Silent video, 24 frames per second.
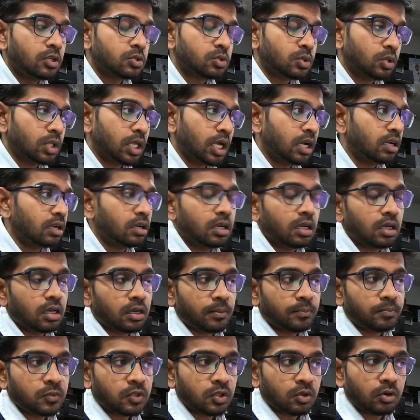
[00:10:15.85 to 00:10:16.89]
so
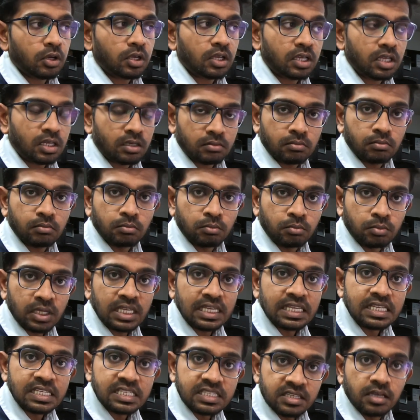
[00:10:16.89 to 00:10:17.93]
that you know, it can
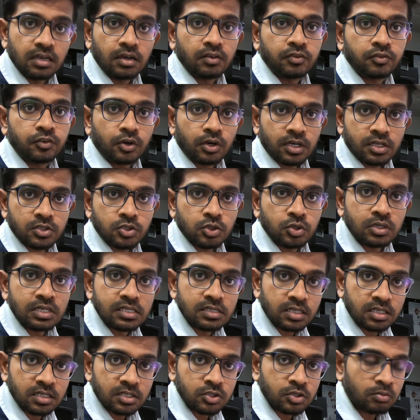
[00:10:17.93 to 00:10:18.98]
be easier for us to
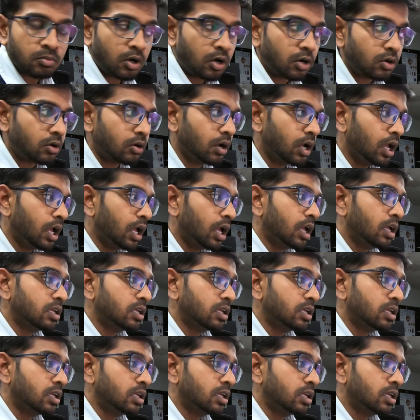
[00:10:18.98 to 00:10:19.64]
discuss tomorrow.